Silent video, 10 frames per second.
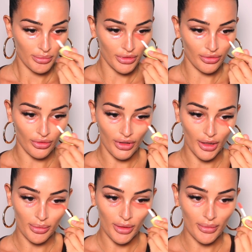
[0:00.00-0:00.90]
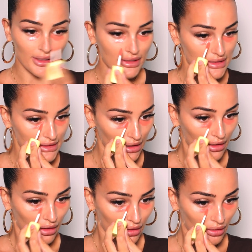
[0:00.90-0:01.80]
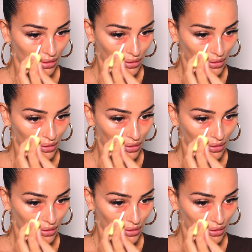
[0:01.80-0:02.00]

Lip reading: before I apply my concealer.